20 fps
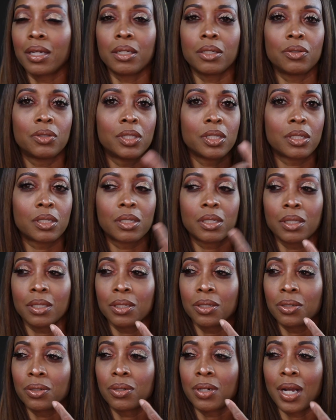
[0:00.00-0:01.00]
This
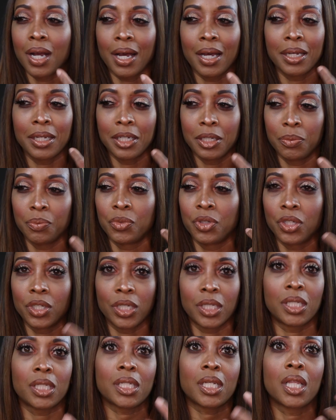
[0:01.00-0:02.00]
glitter I am
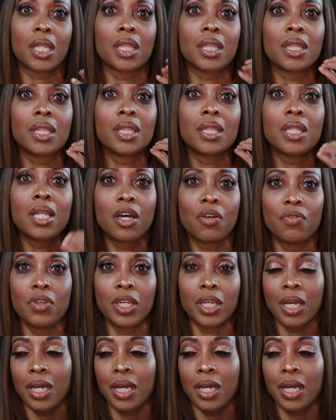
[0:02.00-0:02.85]
just loving.